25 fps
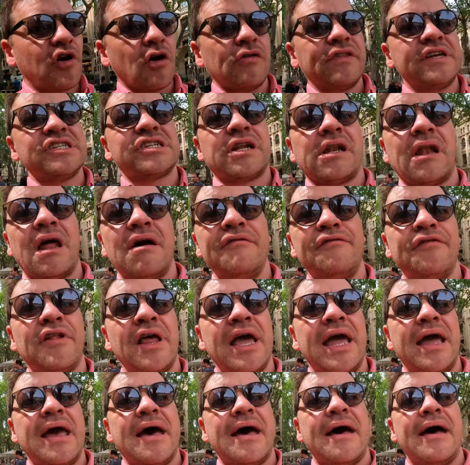got these
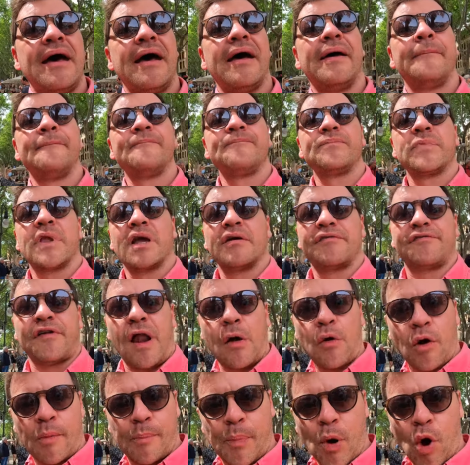lovely uh,
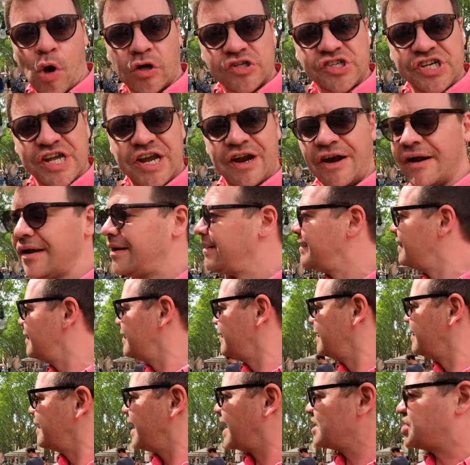flower pots here,
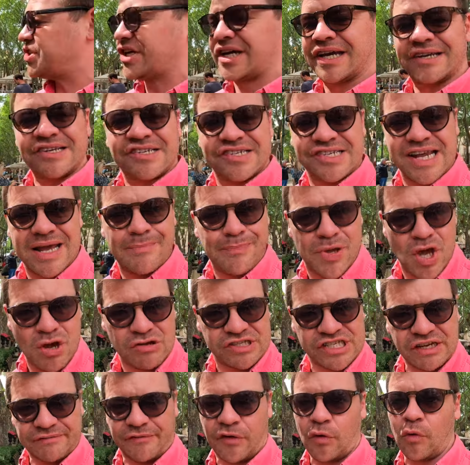as you can see,
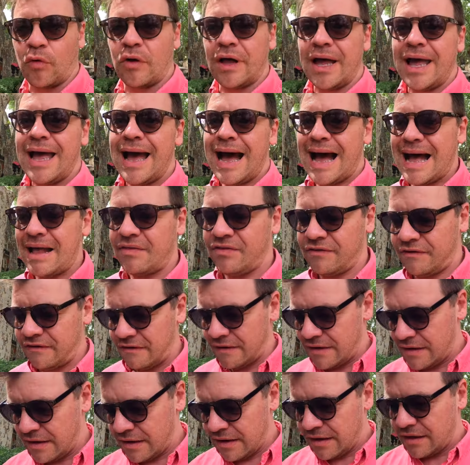beautiful. And
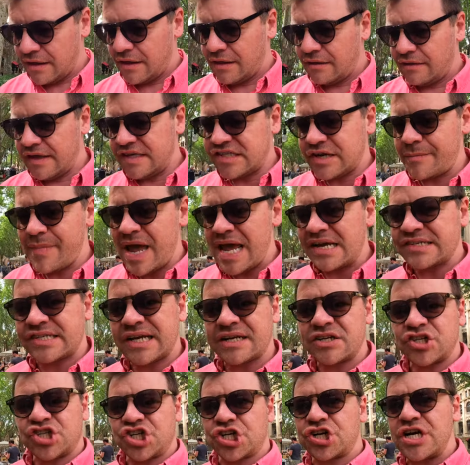these
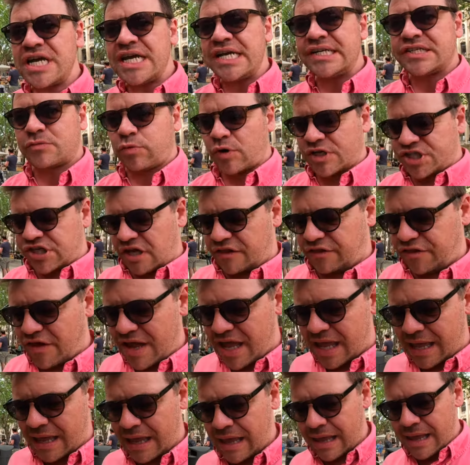amazing trees, which I
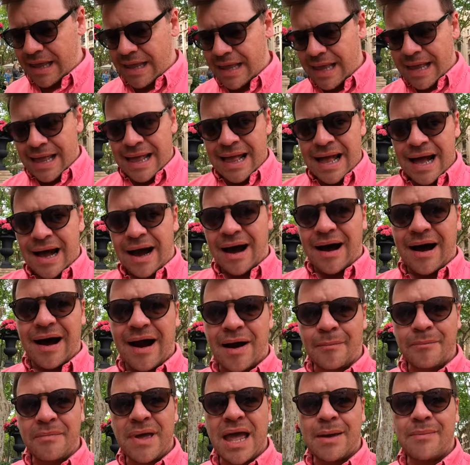think
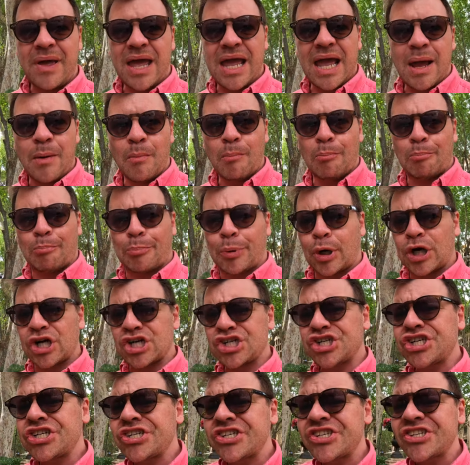are maybe
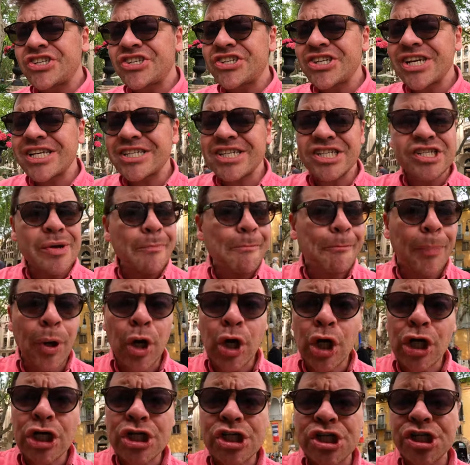birches. Is this a
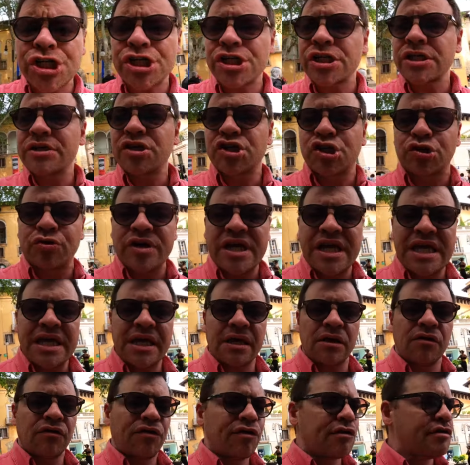birch? Tree
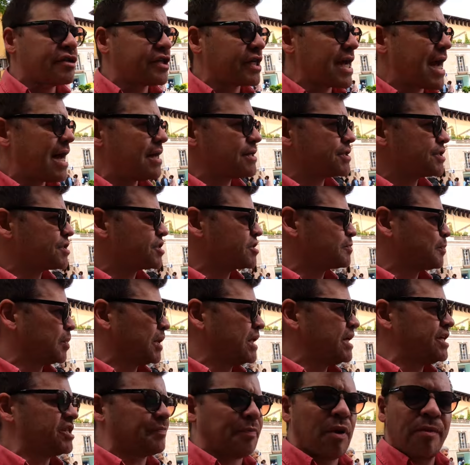enthusiast?
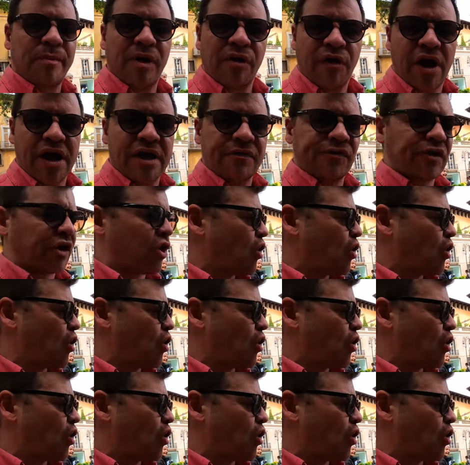please put me right in the